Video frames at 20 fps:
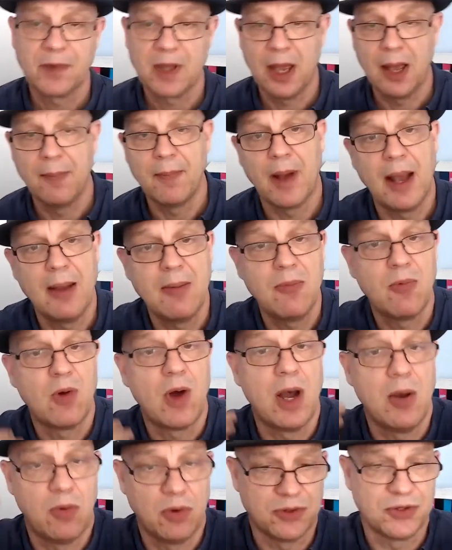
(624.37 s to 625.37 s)
I
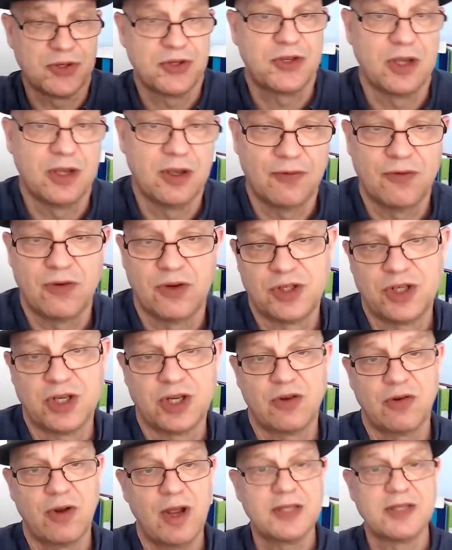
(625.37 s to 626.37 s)
want to serve
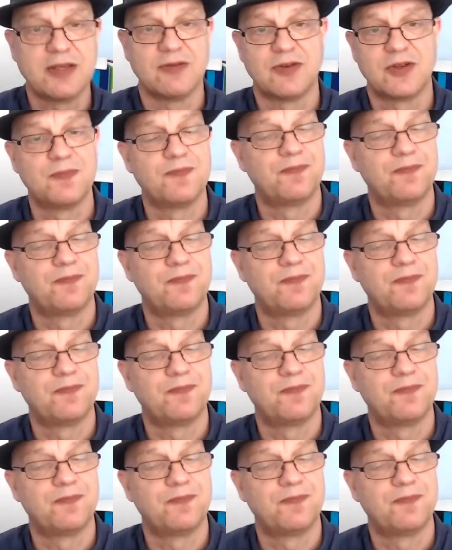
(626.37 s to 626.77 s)
Christian creatives.